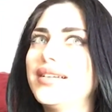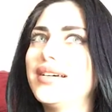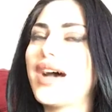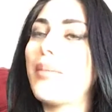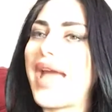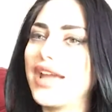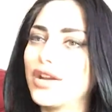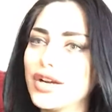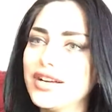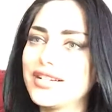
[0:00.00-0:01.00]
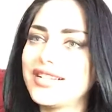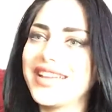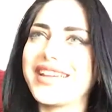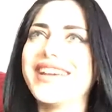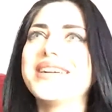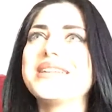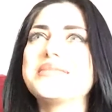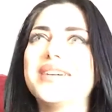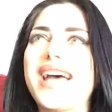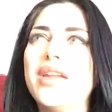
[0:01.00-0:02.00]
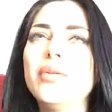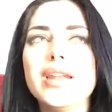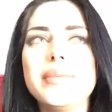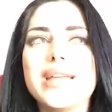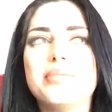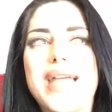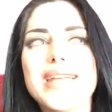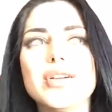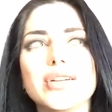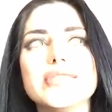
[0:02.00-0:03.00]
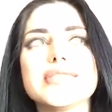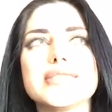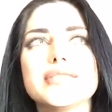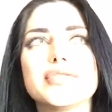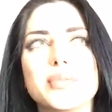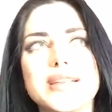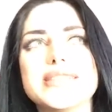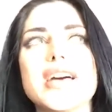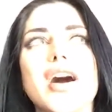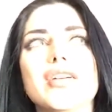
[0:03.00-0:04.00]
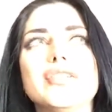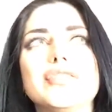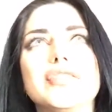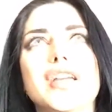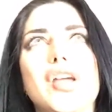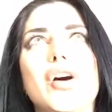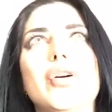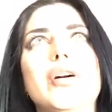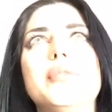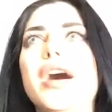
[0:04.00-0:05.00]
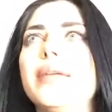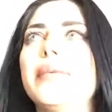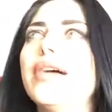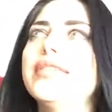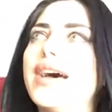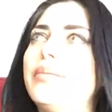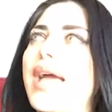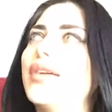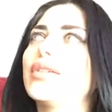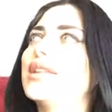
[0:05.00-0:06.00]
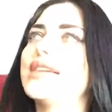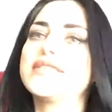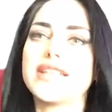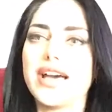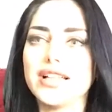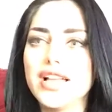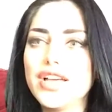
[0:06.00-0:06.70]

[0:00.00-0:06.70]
a banger, but I don't want to make bangers for myself, you know, I'm not about that banger lifestyle.